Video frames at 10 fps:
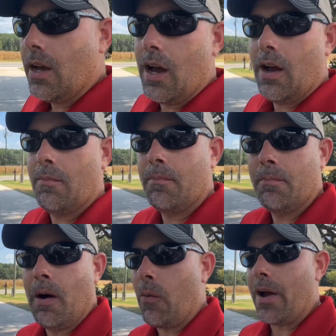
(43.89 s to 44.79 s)

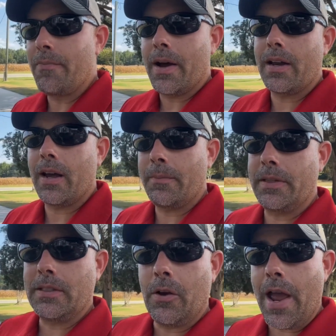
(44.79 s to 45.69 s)
My wife might not be
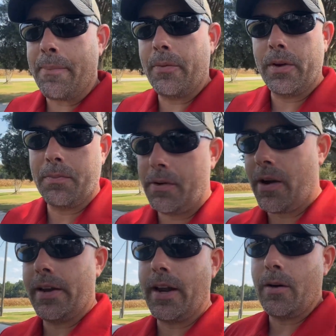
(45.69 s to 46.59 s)
so happy with me
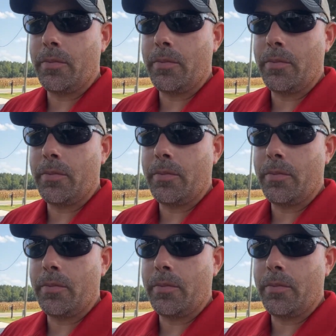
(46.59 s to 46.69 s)
right now,